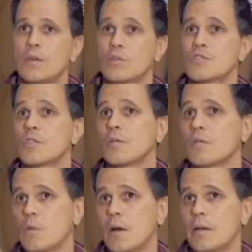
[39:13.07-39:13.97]

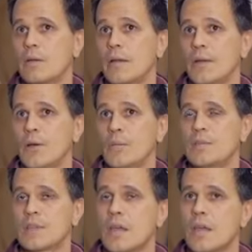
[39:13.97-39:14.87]
conserve the wine.
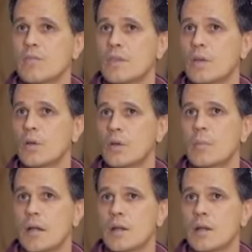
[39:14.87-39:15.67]
We take everything good about a